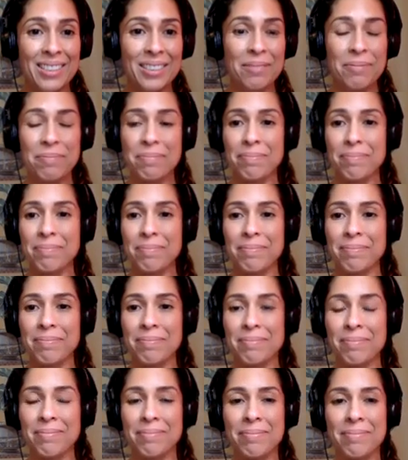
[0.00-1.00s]

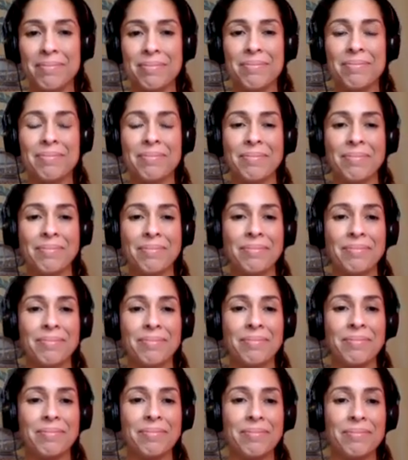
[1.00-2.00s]

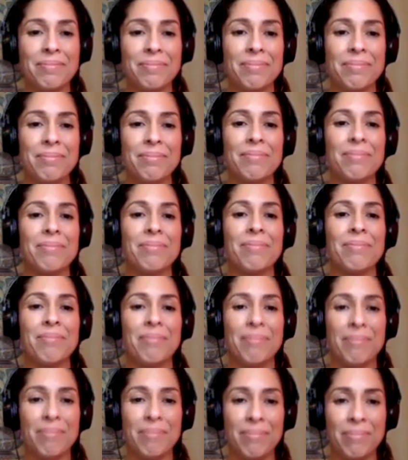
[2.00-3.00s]

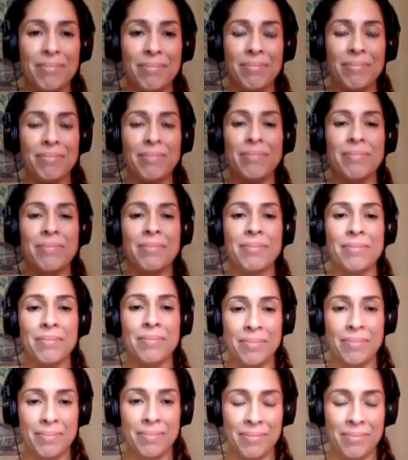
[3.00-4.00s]

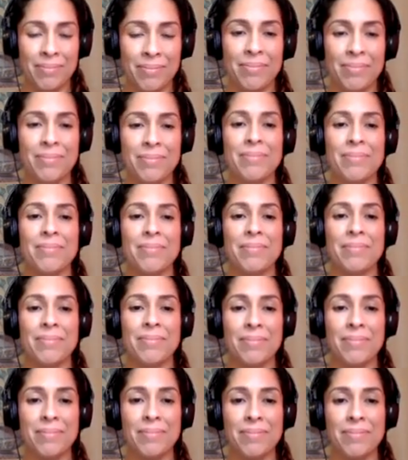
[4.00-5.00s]
No words are spoken by the person on screen.